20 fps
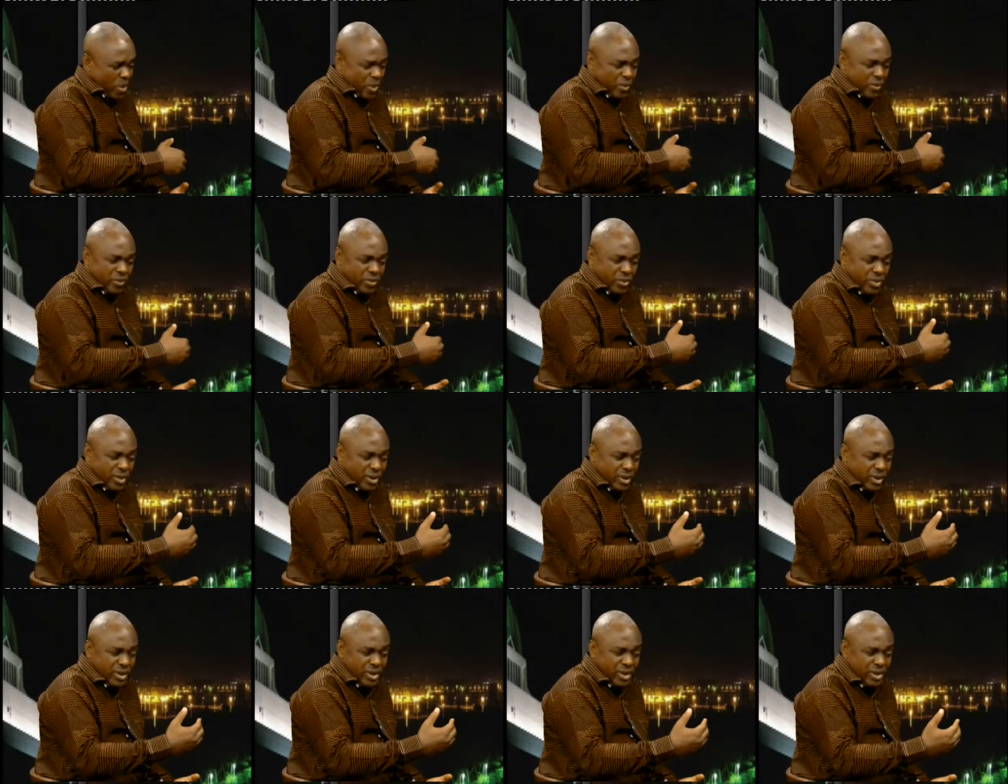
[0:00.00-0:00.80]

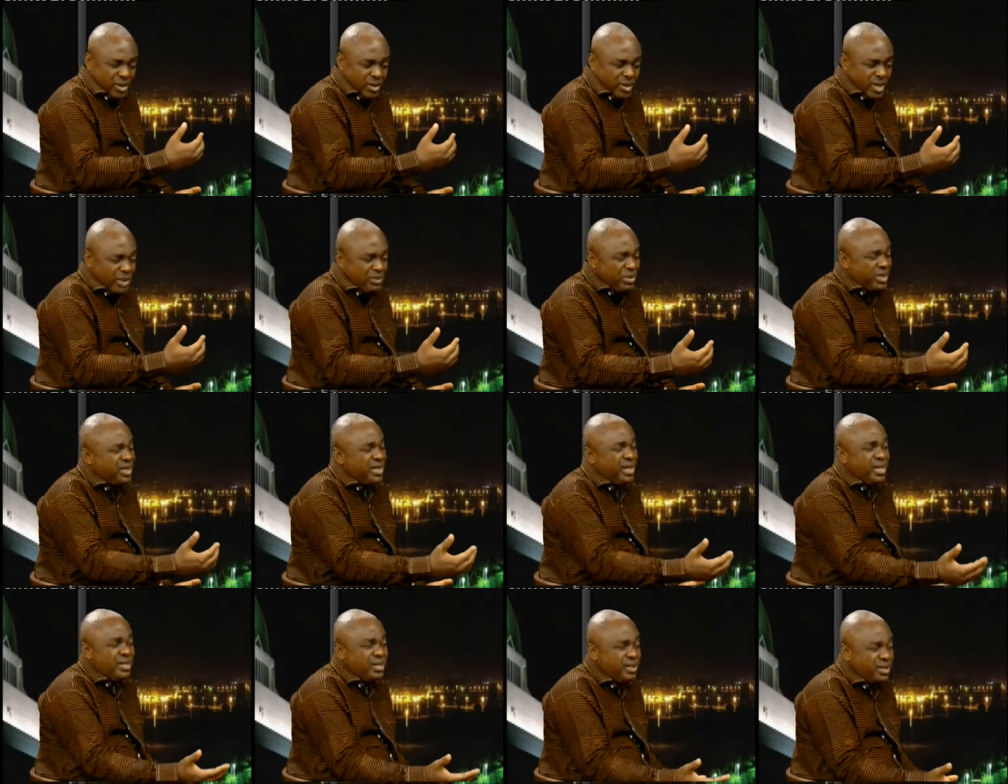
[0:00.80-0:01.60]
the
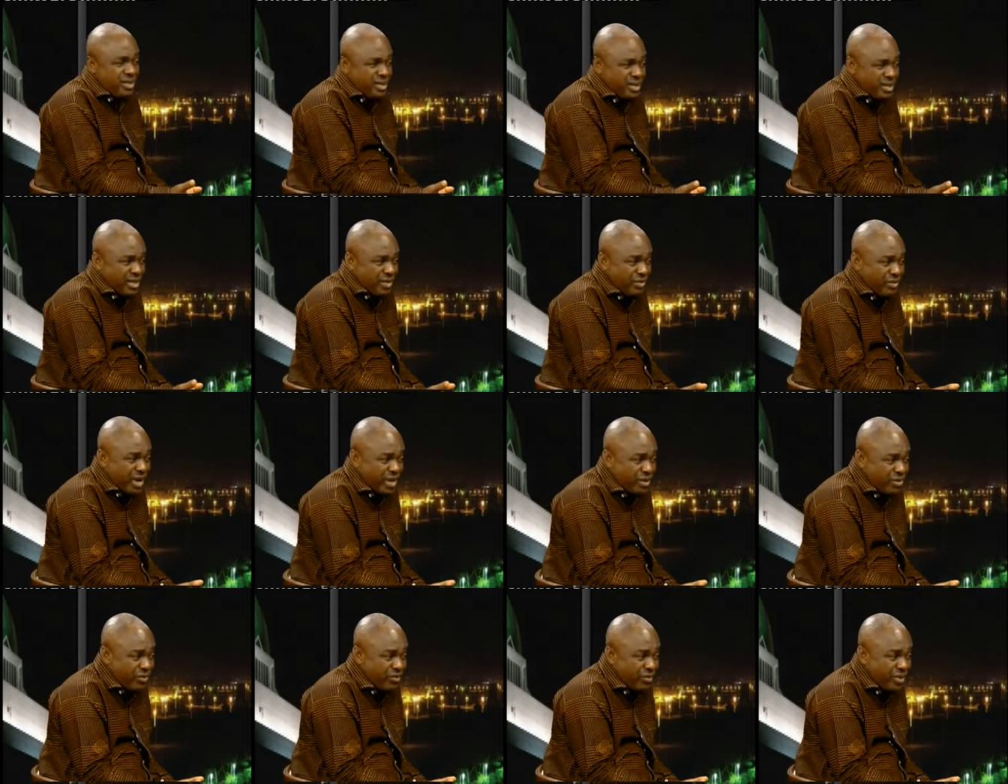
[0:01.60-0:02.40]
limitations they've
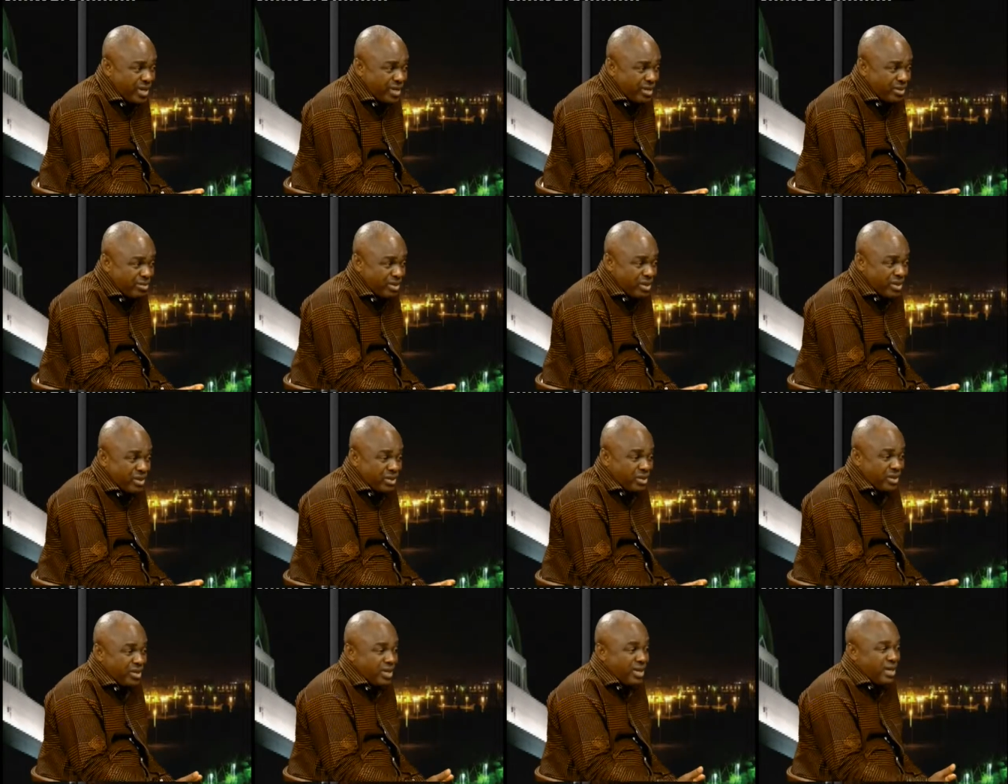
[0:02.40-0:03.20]
had to face
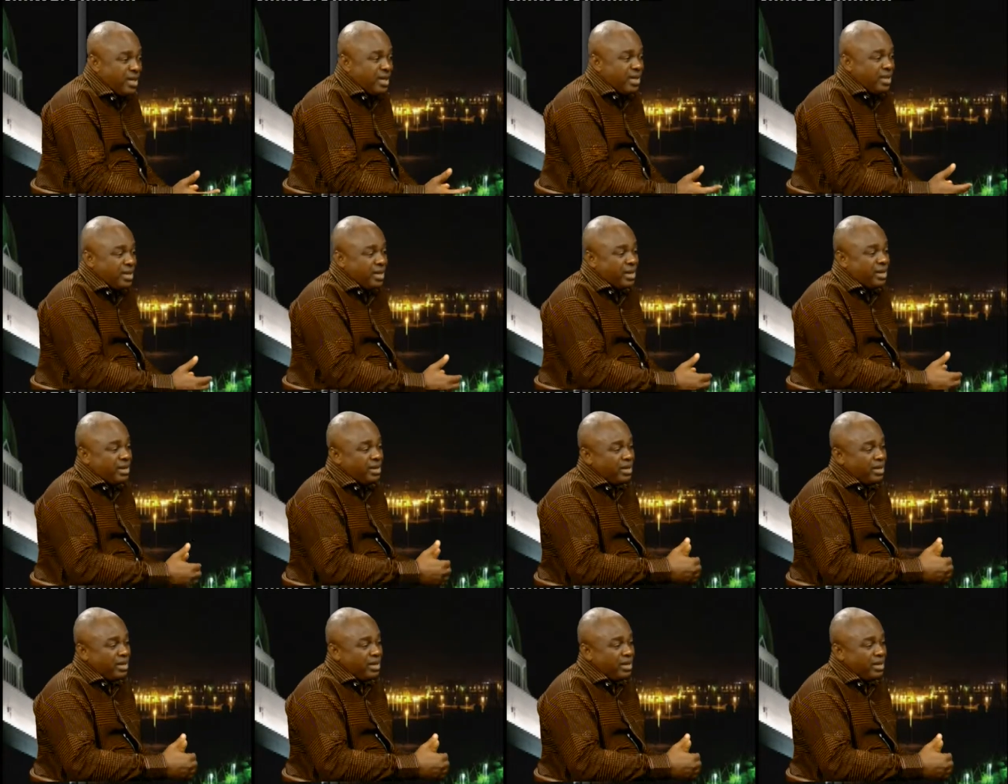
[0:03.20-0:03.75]
because they,